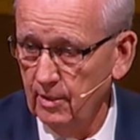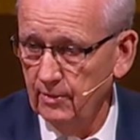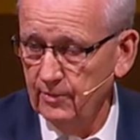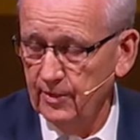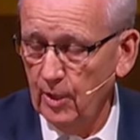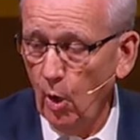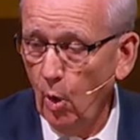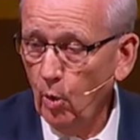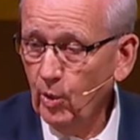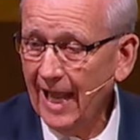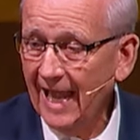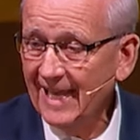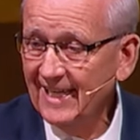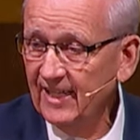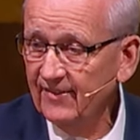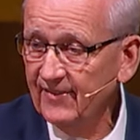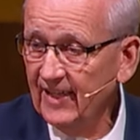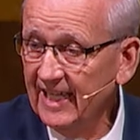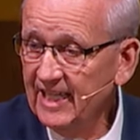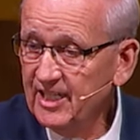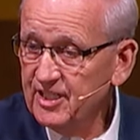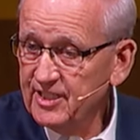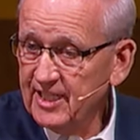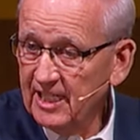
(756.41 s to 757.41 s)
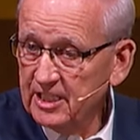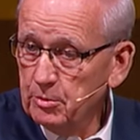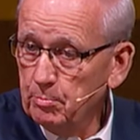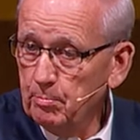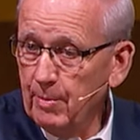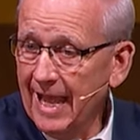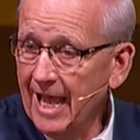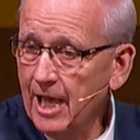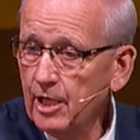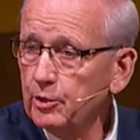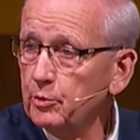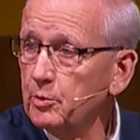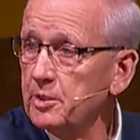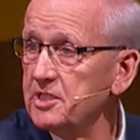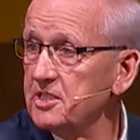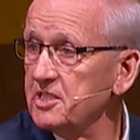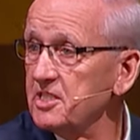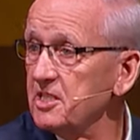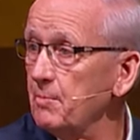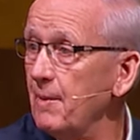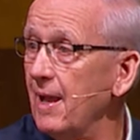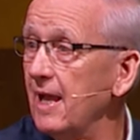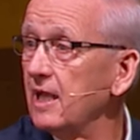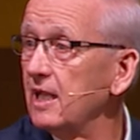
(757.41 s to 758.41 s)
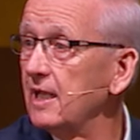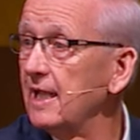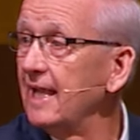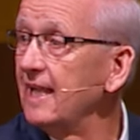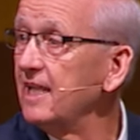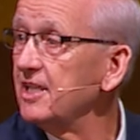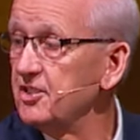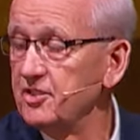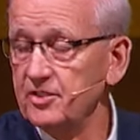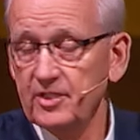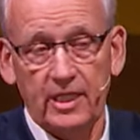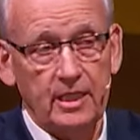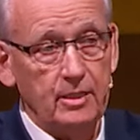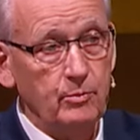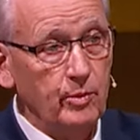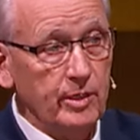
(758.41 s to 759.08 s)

the whole idea that He sets boundaries is about legacy.